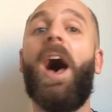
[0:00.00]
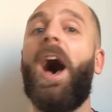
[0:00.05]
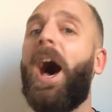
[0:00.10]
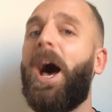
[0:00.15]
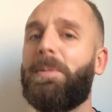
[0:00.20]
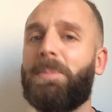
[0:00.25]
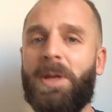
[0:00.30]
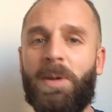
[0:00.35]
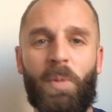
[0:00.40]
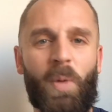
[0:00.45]

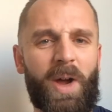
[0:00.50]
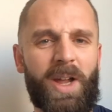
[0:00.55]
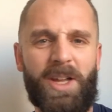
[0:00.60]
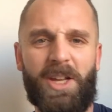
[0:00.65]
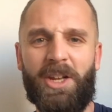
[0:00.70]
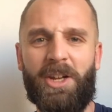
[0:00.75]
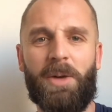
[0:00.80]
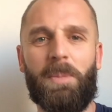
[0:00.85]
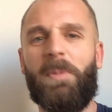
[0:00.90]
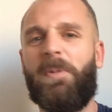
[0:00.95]
I'd been
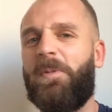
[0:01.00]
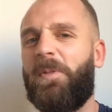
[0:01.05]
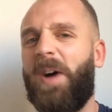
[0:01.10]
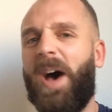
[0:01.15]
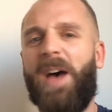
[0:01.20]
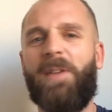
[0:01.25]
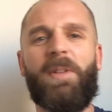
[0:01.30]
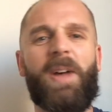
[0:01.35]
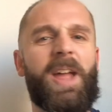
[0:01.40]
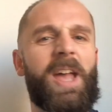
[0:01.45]
waking up
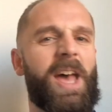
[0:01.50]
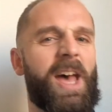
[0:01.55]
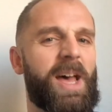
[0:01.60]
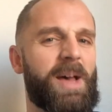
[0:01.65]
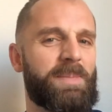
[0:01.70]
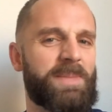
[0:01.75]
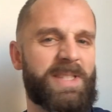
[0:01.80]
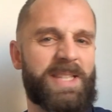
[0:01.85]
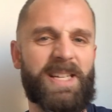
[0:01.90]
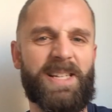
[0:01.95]
5
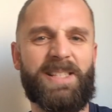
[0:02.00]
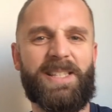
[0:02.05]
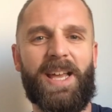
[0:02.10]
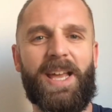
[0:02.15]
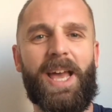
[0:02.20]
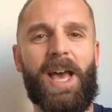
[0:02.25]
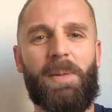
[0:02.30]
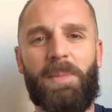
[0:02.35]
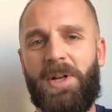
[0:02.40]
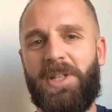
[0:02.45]
a.m, 6
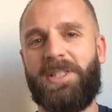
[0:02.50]
a.m.